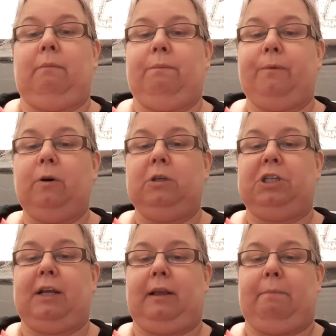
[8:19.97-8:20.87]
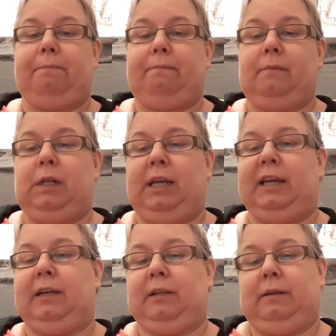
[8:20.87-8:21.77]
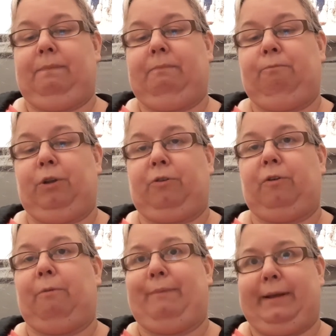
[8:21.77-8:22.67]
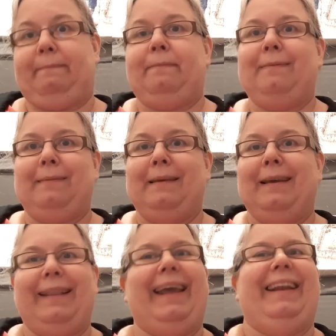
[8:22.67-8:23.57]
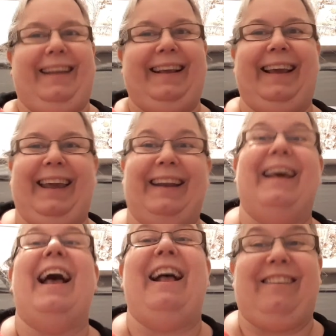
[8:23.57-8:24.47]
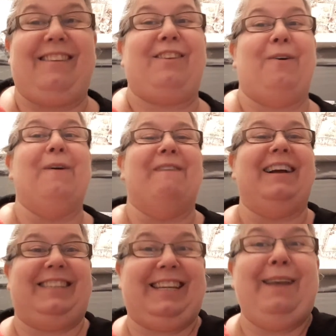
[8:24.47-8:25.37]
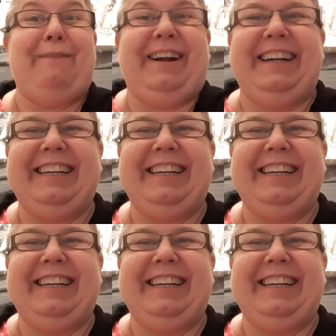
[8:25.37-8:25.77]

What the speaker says: what jelly plate I would do, but then again it is so much cheaper.